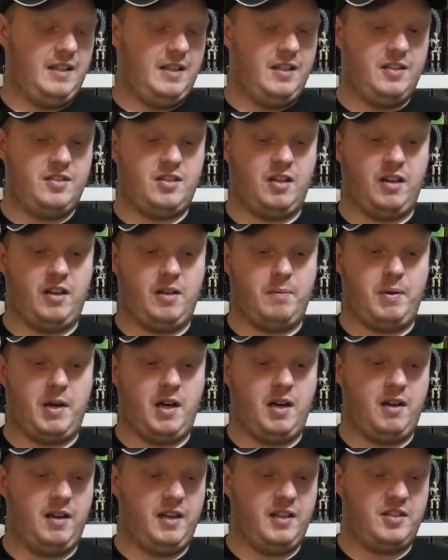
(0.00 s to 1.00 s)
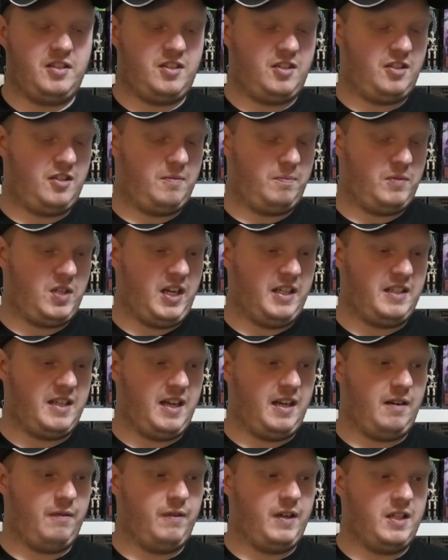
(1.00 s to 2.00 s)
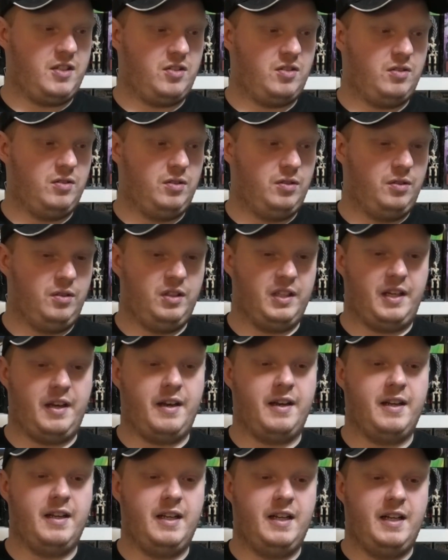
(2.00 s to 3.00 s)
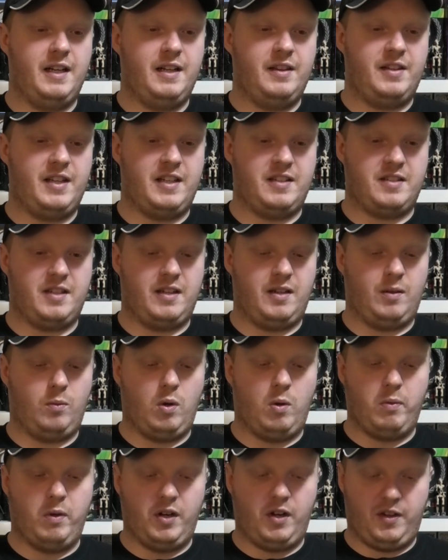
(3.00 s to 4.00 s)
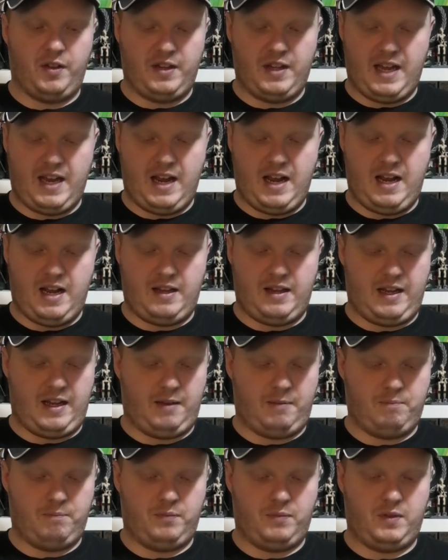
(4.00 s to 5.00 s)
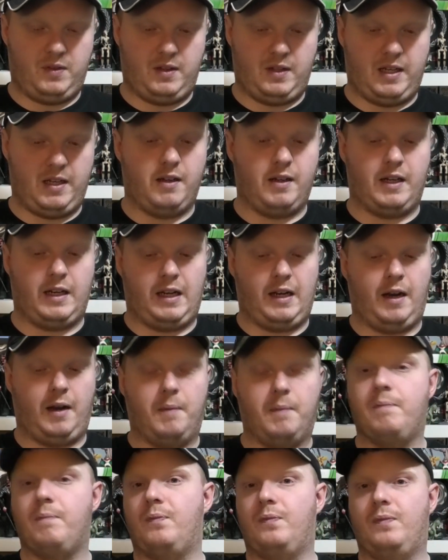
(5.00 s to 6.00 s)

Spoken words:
So the pirates take down a vessel, and there's a woman on there, and they're gonna